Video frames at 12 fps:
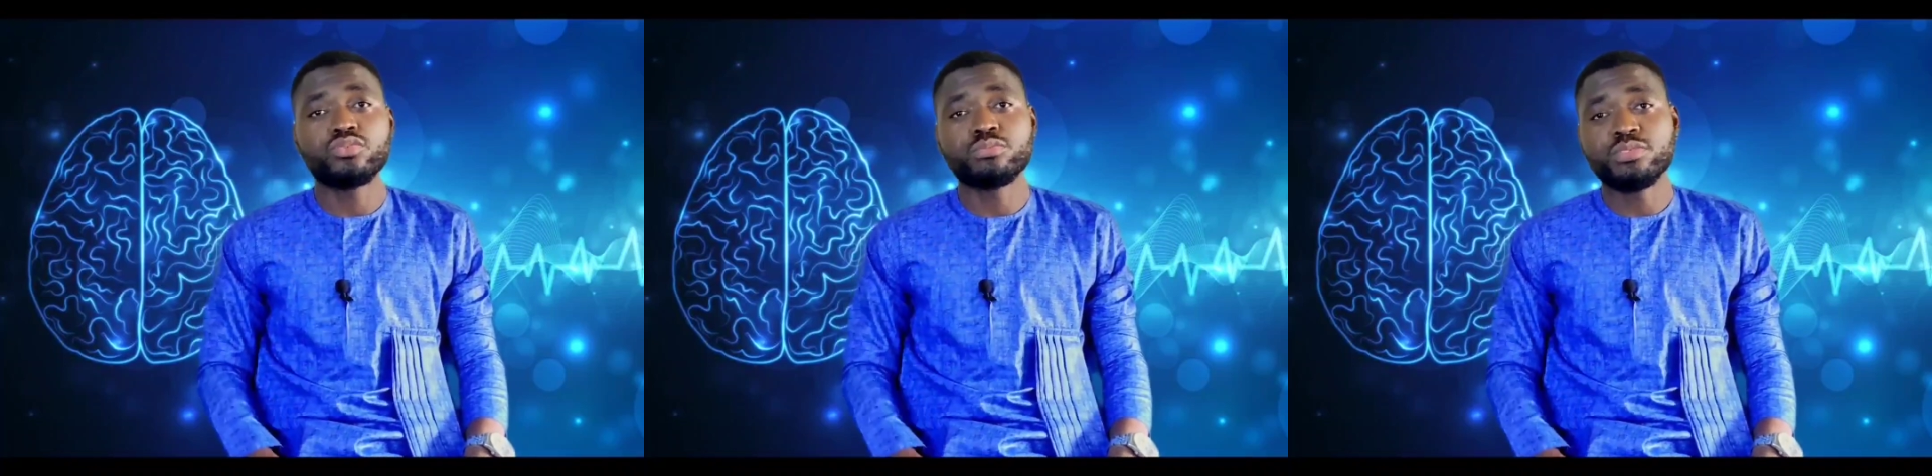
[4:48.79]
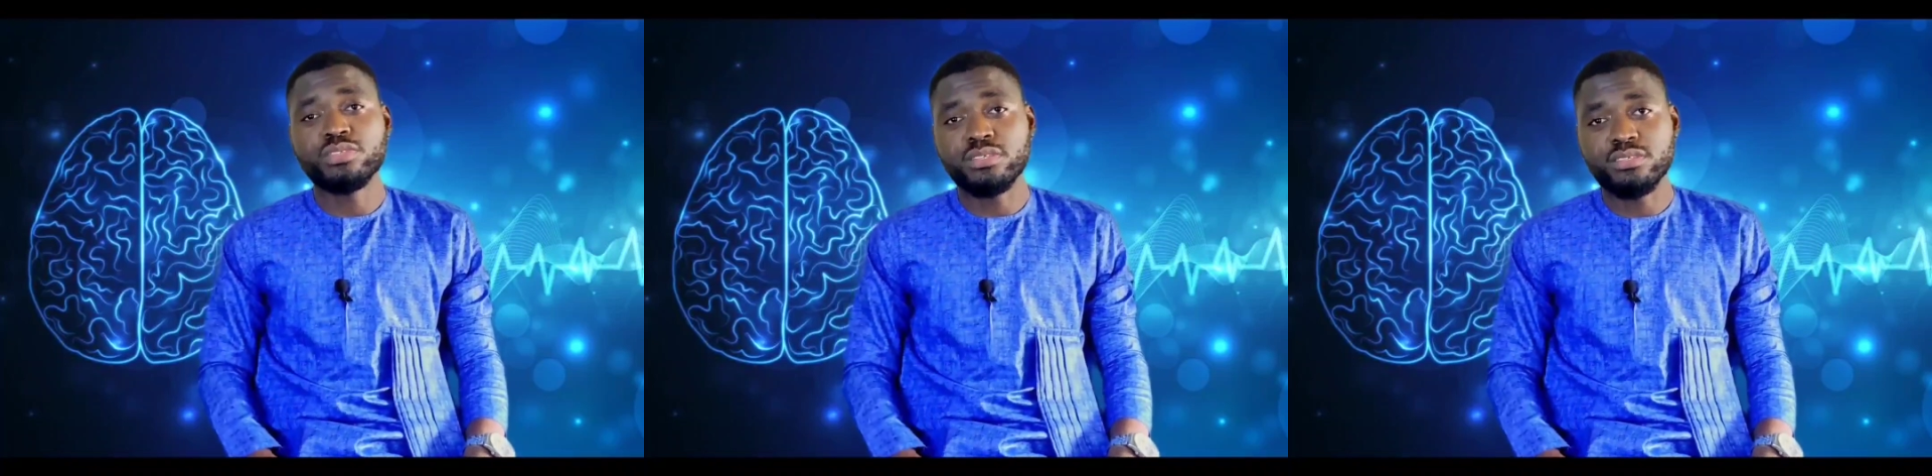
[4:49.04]
to
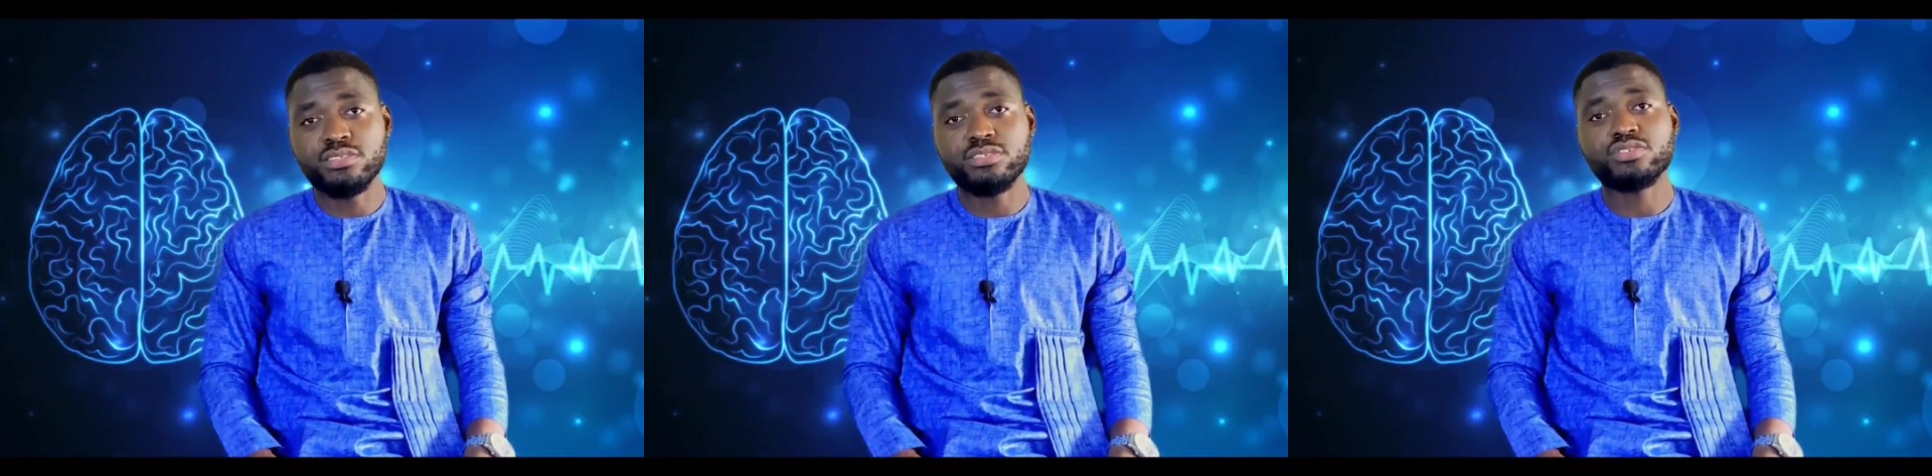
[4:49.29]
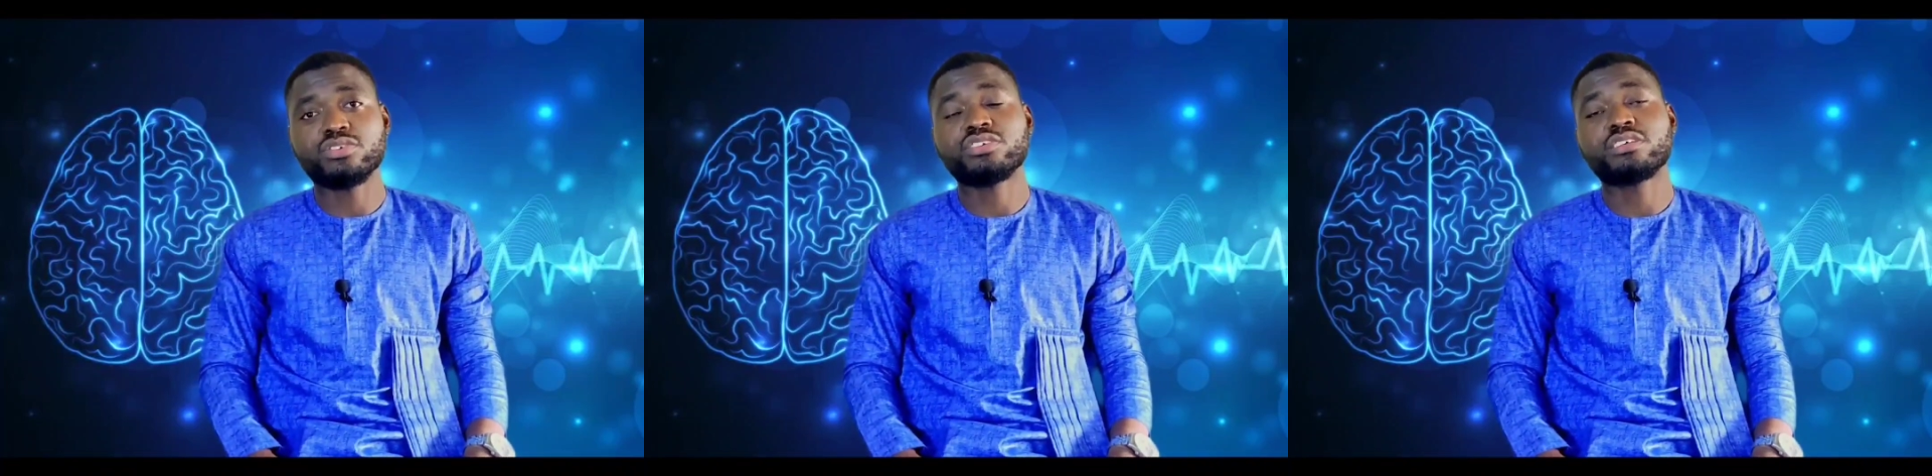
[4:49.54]

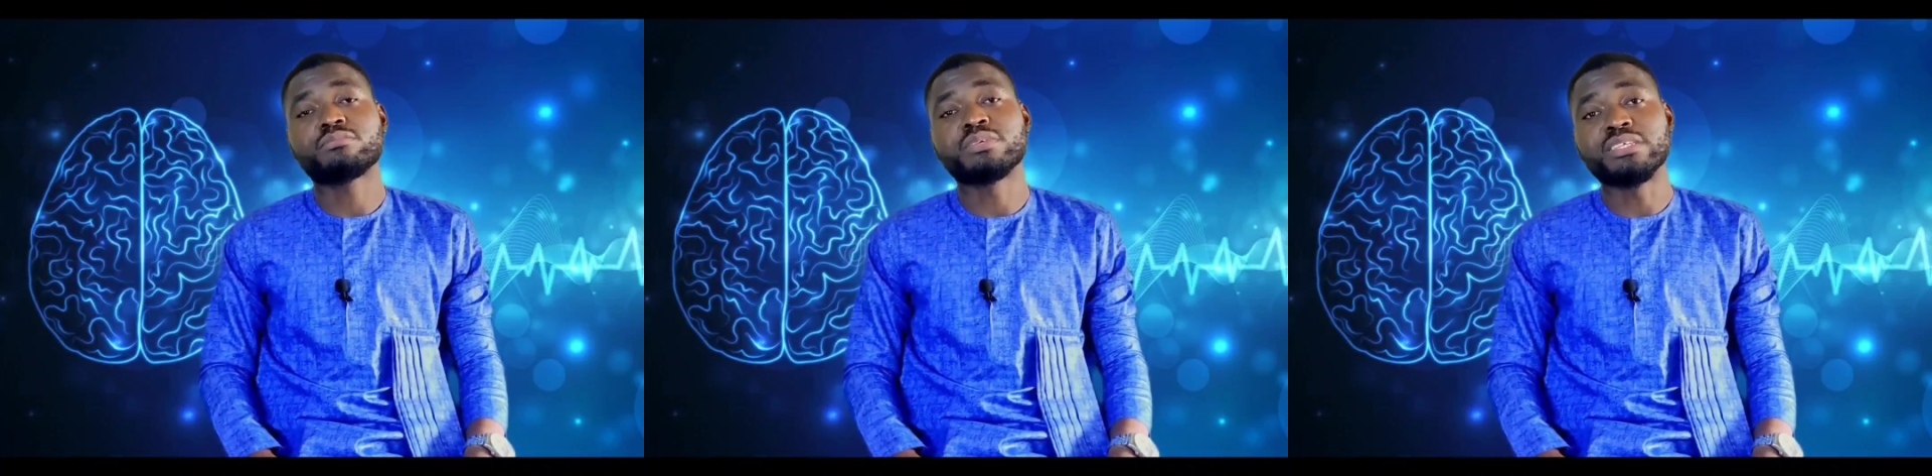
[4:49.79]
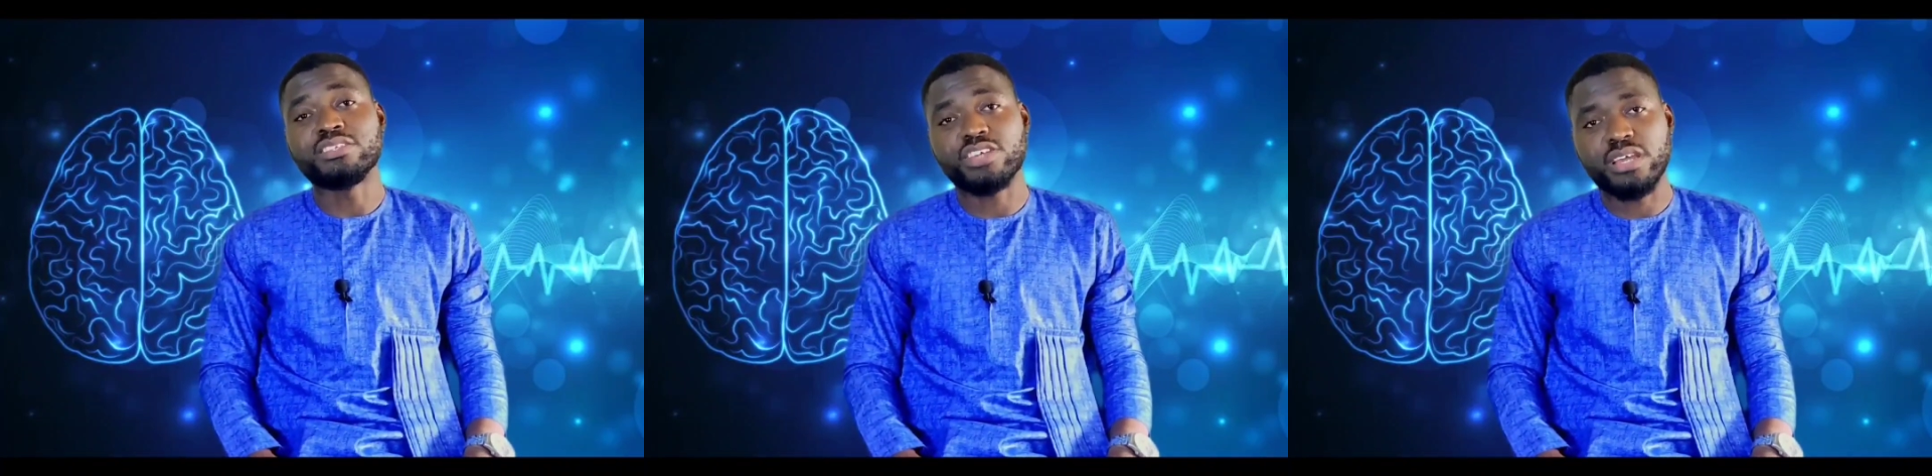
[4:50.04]
diseases such as
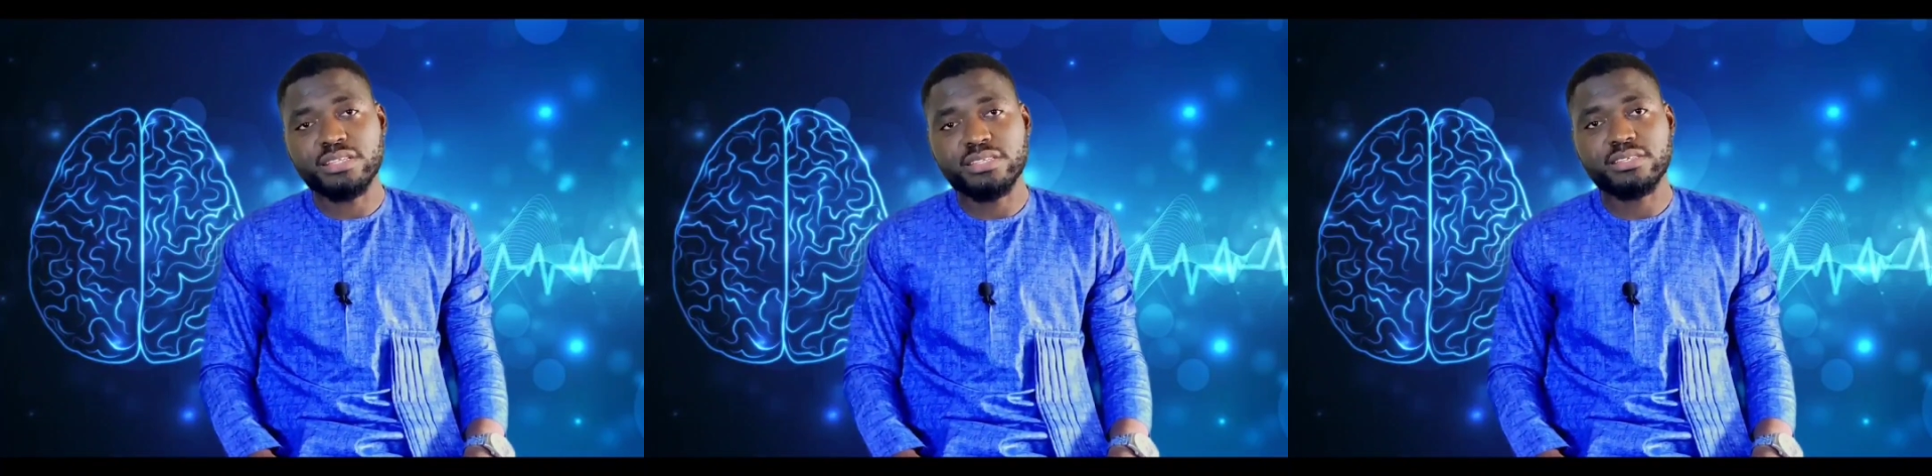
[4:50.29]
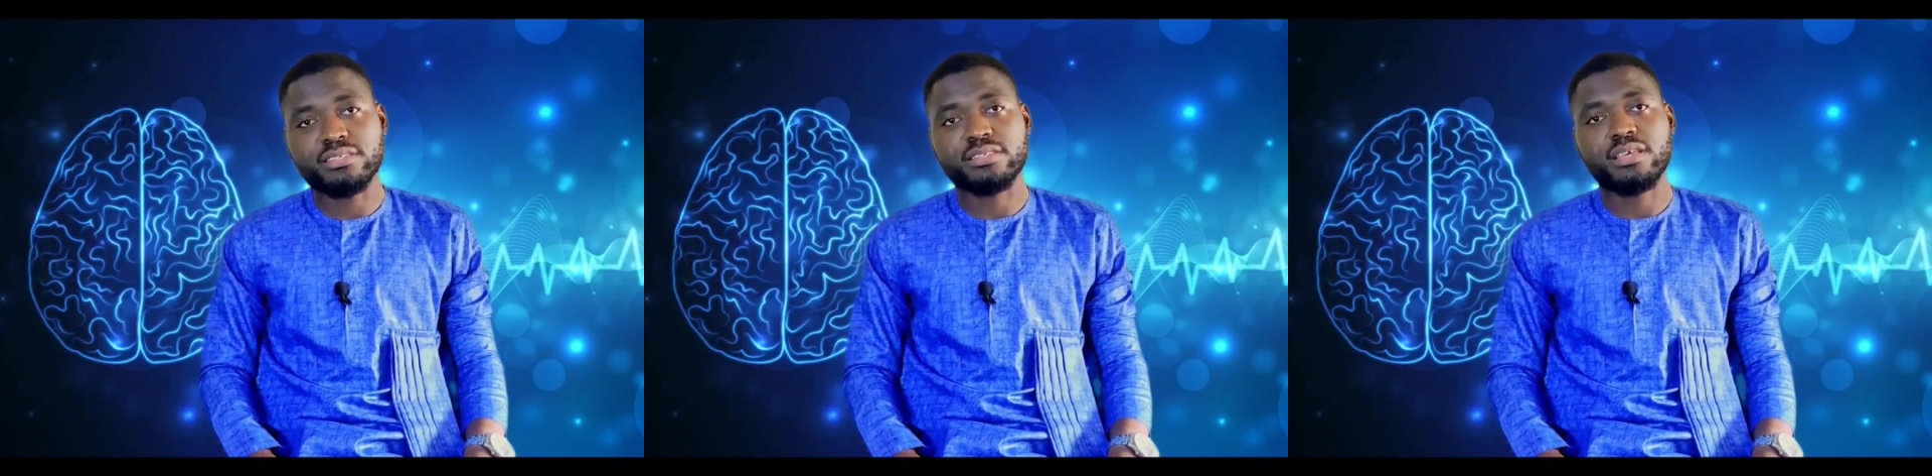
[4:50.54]

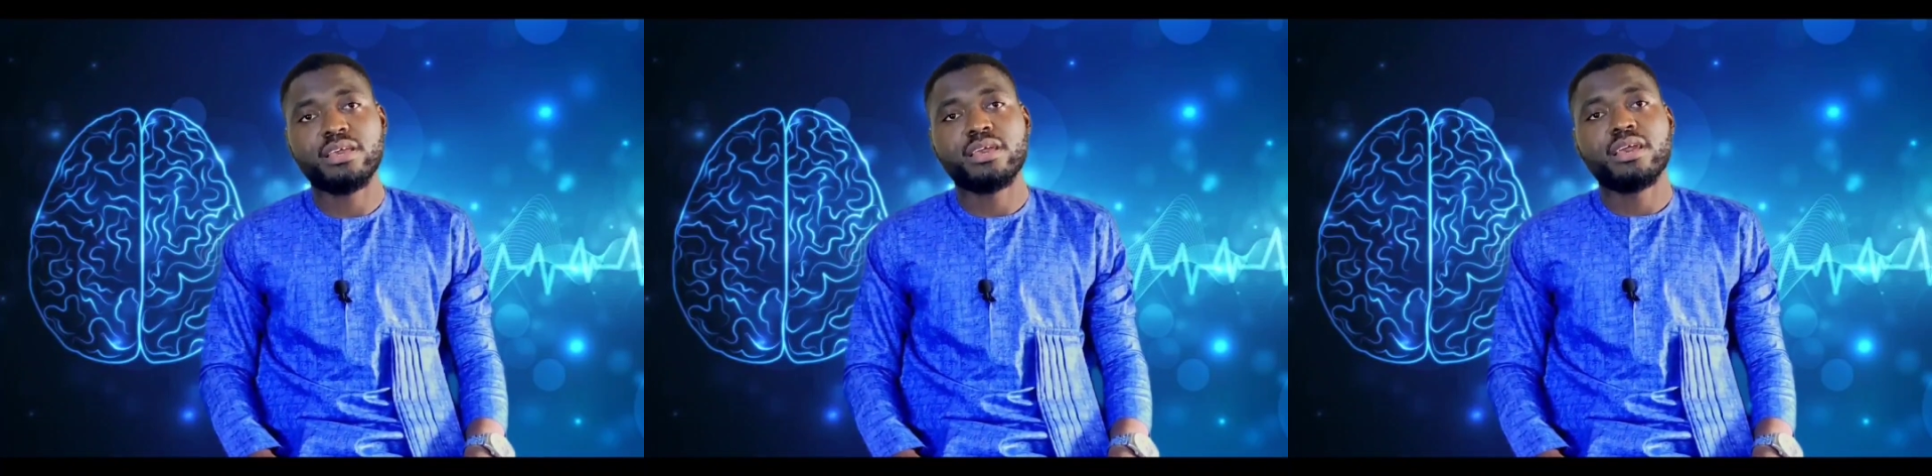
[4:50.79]
meningitis.